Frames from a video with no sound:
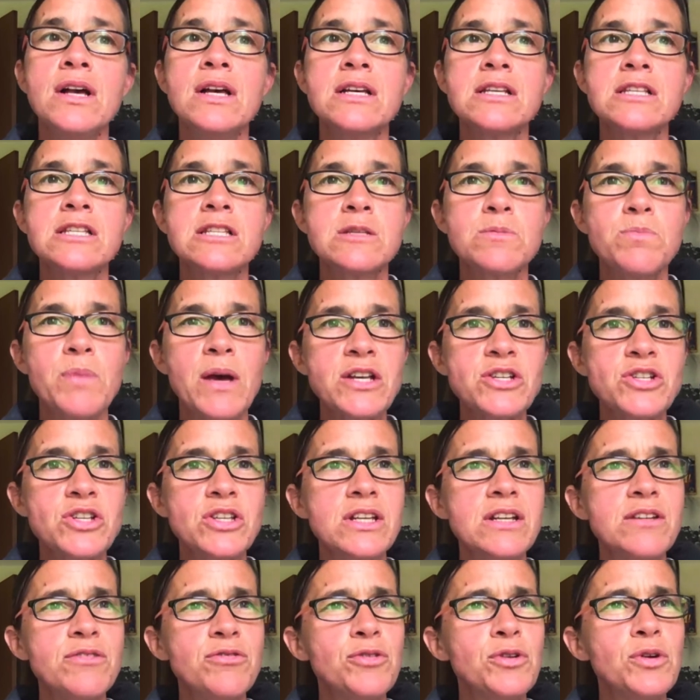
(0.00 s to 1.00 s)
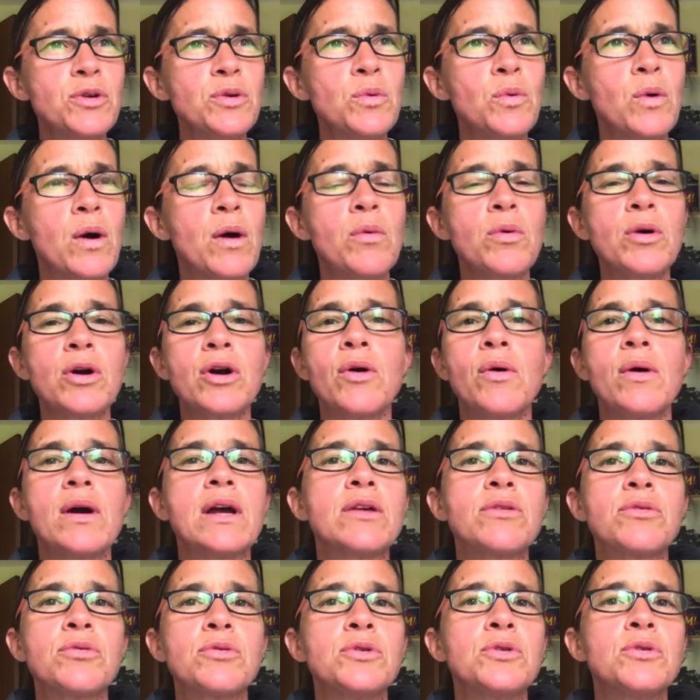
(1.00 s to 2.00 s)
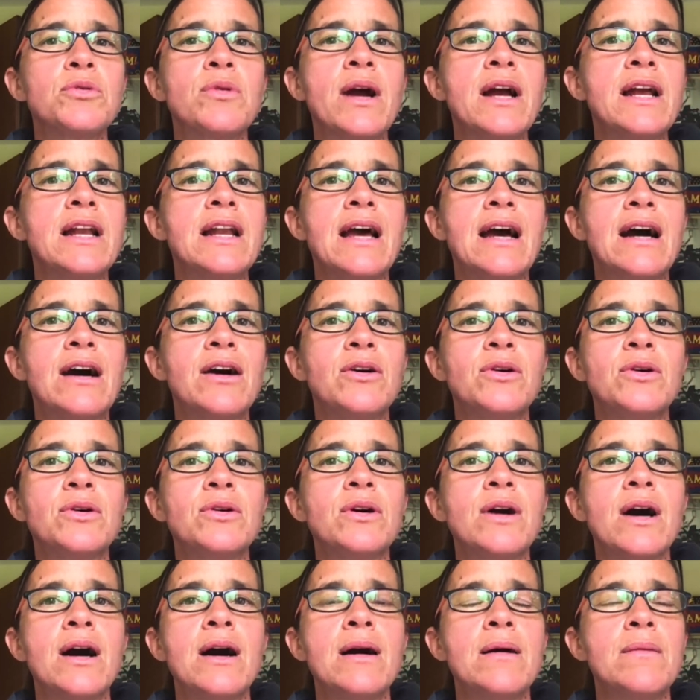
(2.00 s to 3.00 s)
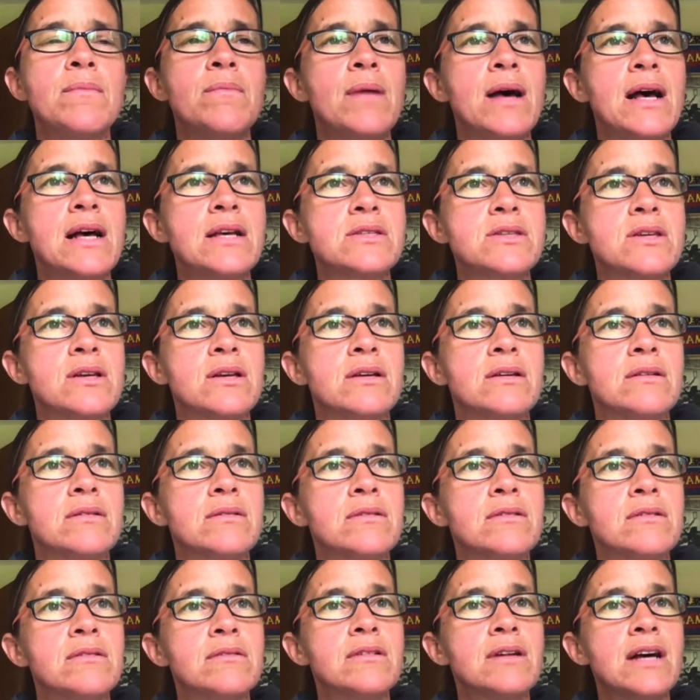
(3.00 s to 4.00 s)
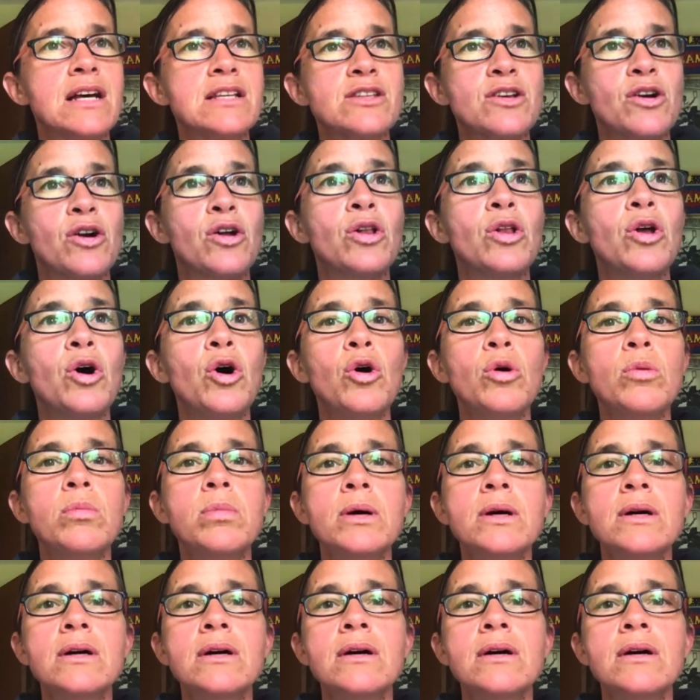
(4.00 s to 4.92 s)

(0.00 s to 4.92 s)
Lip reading: especially for what we're going through right now as a globe.